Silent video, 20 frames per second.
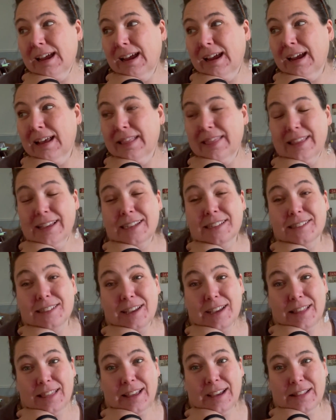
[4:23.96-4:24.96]
and things
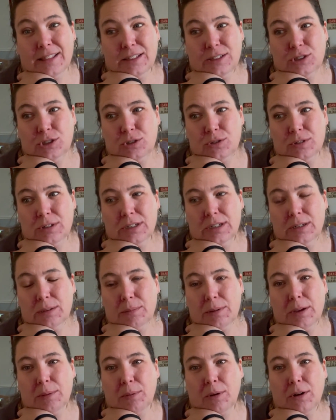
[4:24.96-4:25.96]
like that that you can
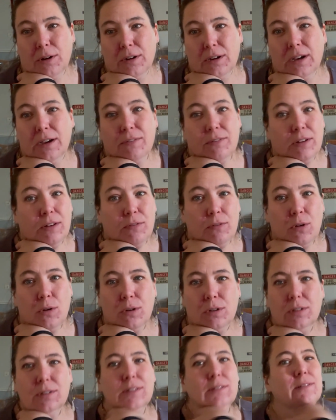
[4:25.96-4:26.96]
be a part of. And of
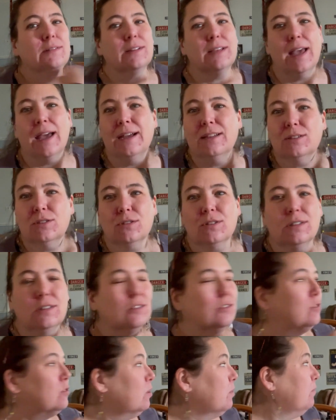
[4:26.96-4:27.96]
course, the cats are
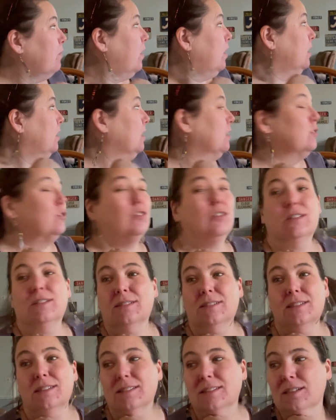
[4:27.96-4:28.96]
gonna start fighting
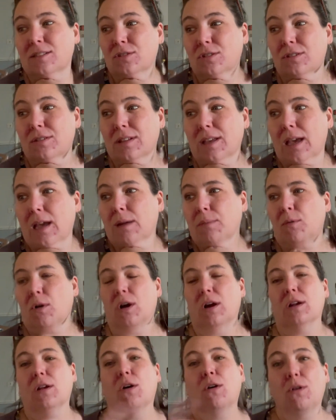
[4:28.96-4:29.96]
just as I turn the camera
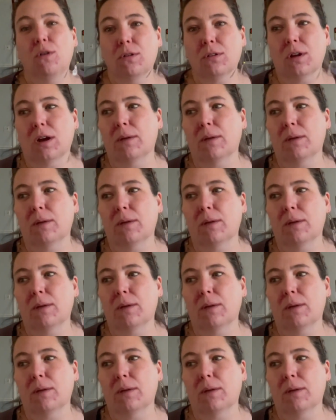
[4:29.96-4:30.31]
on. Hold on.